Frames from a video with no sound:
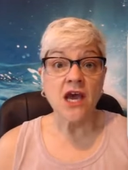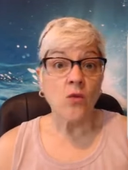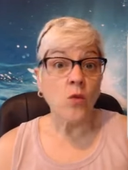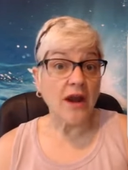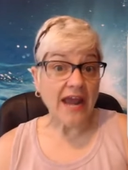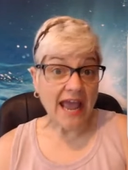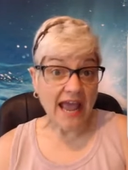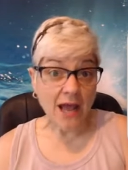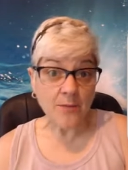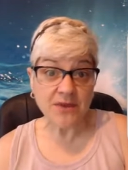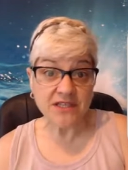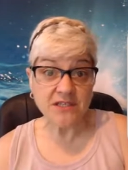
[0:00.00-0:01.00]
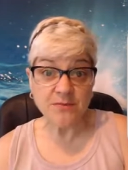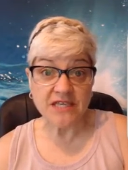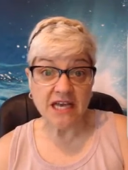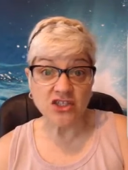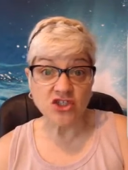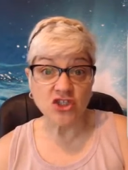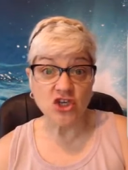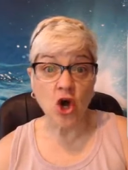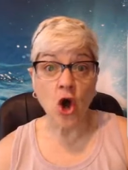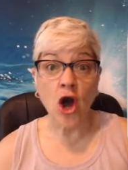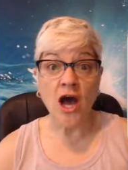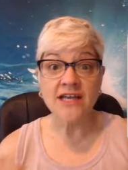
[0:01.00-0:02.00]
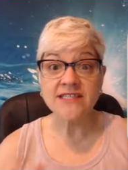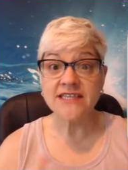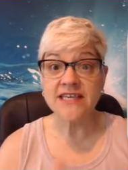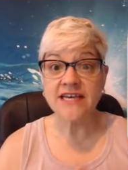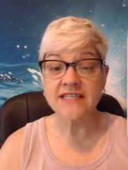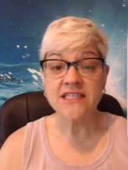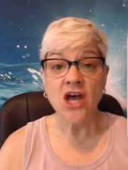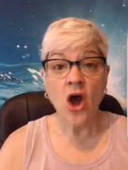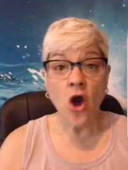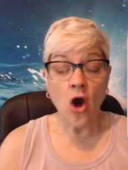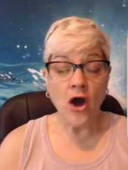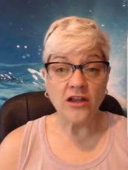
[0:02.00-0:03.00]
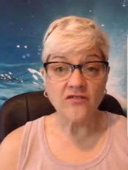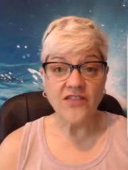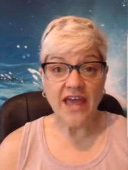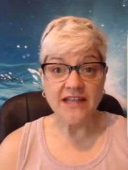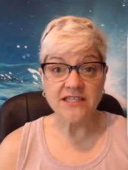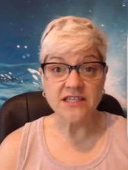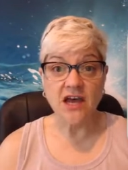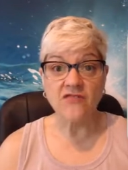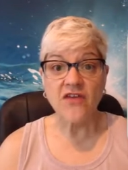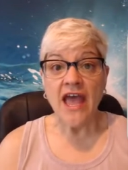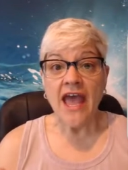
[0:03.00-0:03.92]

what happened to potentially cause it, all of that stuff.